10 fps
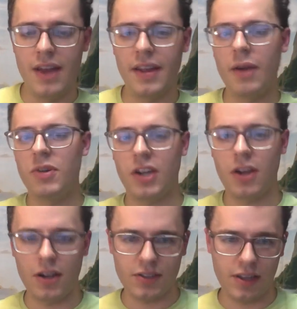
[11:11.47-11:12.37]
And then I wish
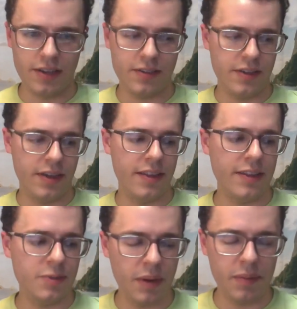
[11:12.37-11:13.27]
it cost less. And
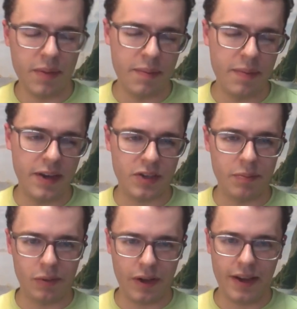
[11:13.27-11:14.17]
that's probably my biggest
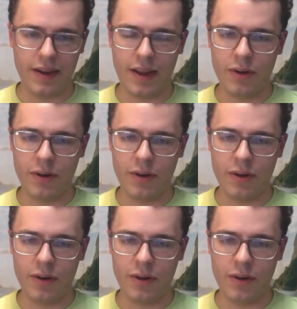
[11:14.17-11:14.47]
complaint.